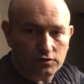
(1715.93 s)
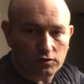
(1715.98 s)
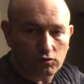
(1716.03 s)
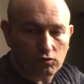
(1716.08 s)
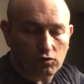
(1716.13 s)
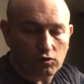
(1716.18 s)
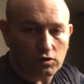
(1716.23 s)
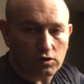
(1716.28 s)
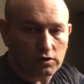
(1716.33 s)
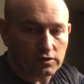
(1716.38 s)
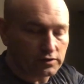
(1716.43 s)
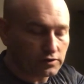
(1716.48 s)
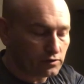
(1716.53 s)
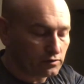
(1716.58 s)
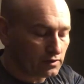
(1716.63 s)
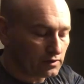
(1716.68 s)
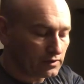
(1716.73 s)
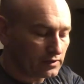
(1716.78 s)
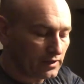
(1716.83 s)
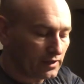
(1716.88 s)
or you
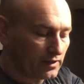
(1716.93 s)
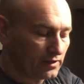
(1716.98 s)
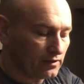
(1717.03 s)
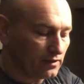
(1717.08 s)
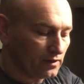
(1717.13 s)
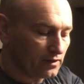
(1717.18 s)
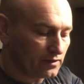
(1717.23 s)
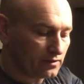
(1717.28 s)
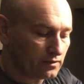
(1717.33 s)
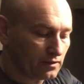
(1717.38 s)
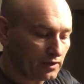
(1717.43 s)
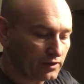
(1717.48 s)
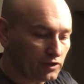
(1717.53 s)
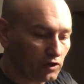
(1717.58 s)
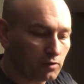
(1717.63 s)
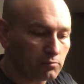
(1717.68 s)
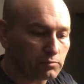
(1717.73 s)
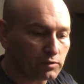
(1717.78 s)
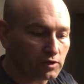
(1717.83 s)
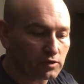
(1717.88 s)
can get a
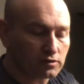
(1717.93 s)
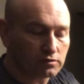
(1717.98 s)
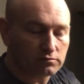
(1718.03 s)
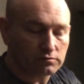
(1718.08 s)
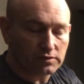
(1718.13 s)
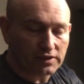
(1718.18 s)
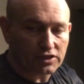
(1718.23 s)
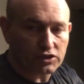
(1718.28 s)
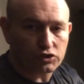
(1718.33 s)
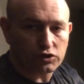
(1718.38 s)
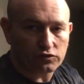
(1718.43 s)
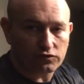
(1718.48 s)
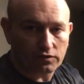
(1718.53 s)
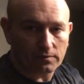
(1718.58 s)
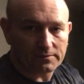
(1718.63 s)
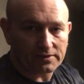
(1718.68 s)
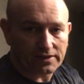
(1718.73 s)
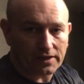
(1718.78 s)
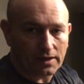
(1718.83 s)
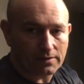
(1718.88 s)
number issued from
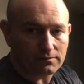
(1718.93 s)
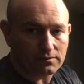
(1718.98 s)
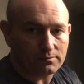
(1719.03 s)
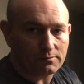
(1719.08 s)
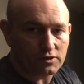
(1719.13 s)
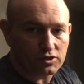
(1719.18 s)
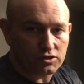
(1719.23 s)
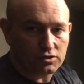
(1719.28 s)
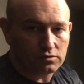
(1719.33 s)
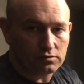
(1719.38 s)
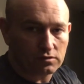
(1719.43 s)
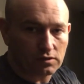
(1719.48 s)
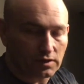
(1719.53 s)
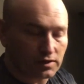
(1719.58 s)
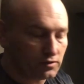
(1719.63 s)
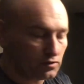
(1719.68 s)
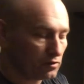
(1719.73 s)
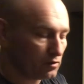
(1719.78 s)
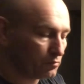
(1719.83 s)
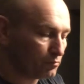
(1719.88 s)
the Game Commission that
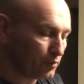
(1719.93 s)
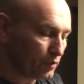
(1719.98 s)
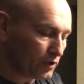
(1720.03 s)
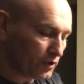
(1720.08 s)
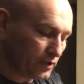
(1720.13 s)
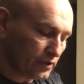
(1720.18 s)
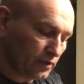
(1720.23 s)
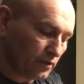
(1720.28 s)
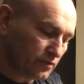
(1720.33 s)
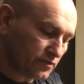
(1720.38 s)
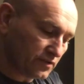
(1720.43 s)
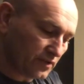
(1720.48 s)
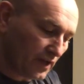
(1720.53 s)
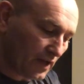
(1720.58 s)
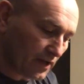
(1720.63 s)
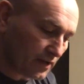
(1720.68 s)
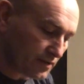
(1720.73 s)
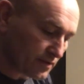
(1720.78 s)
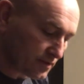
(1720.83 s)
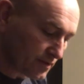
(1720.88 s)
you can put on those
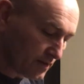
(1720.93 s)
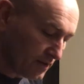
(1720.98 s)
tags.